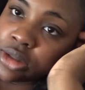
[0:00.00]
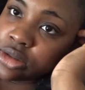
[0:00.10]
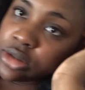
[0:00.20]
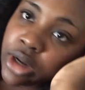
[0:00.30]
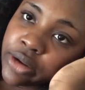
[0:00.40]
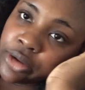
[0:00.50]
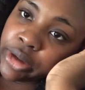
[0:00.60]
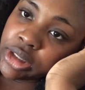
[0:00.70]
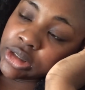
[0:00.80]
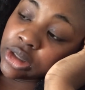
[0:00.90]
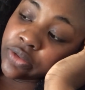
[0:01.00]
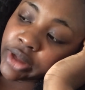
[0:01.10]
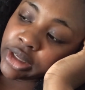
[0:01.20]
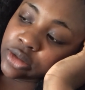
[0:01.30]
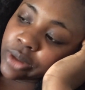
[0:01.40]
Just our greedy self
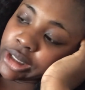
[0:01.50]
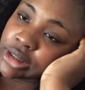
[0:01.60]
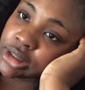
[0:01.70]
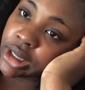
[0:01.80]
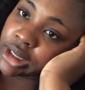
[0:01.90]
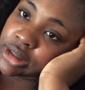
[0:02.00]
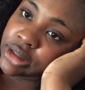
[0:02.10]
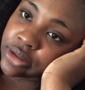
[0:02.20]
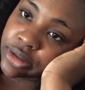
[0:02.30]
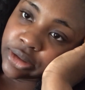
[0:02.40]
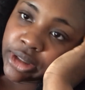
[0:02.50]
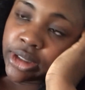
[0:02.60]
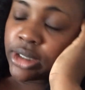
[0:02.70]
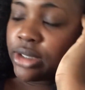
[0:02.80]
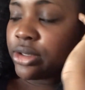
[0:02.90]
ate twice. He ate cereal and
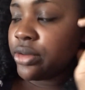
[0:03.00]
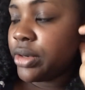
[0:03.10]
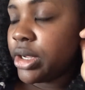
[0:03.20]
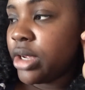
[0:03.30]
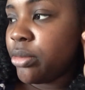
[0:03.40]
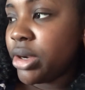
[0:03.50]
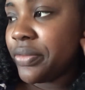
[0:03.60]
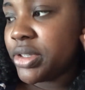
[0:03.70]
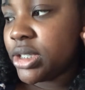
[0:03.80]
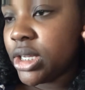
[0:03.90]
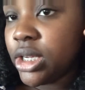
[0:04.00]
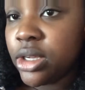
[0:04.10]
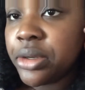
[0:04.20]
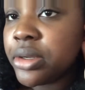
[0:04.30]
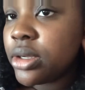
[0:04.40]
then he turned around and ate breakfast
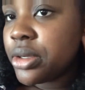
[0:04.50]
again.